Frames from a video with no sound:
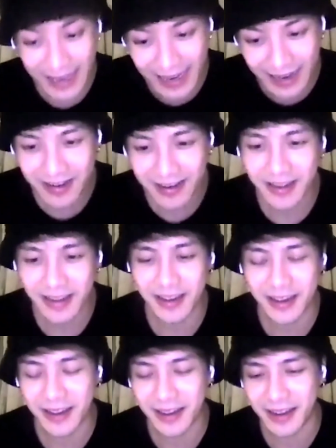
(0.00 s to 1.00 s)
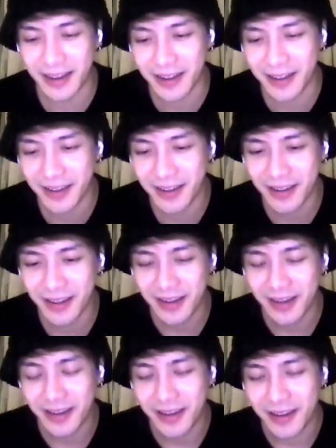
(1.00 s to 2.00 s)
it. Uh,
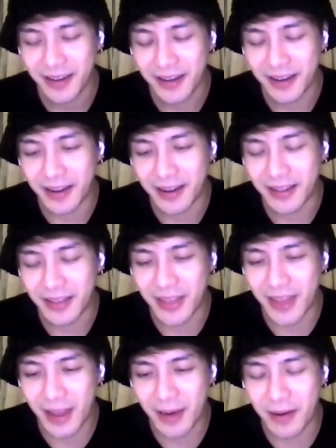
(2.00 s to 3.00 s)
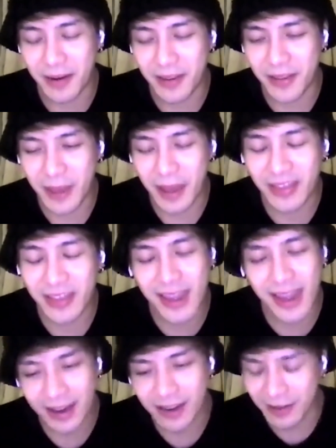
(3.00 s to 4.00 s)
then at
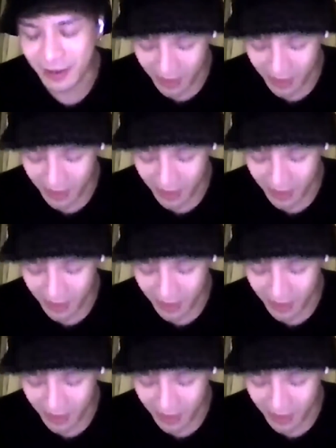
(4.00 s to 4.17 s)
the end,